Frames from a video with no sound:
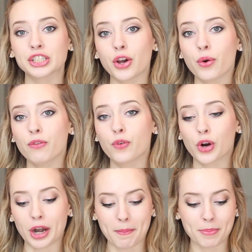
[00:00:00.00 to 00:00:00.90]
So
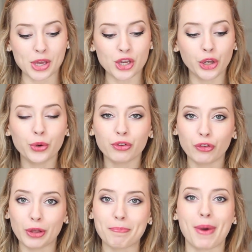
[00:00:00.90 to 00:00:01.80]
for
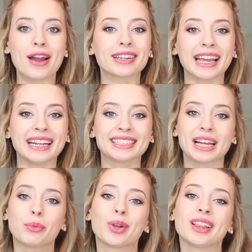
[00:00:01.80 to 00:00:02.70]
beautiful bundt cakes
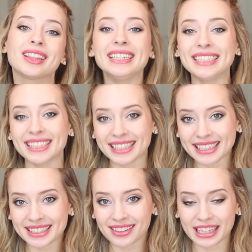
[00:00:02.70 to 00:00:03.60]
that release
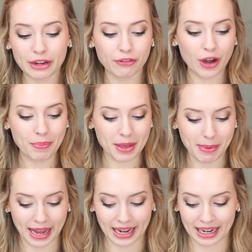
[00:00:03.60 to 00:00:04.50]
easily from the
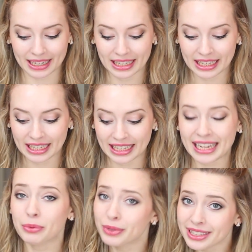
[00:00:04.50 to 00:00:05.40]
pan,
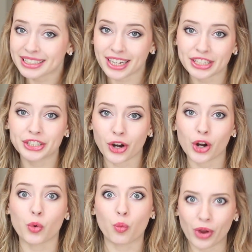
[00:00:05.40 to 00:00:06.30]
it really does
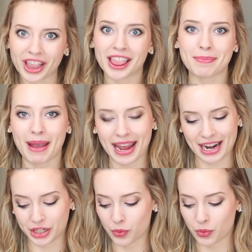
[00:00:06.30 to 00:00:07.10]
start with the pan.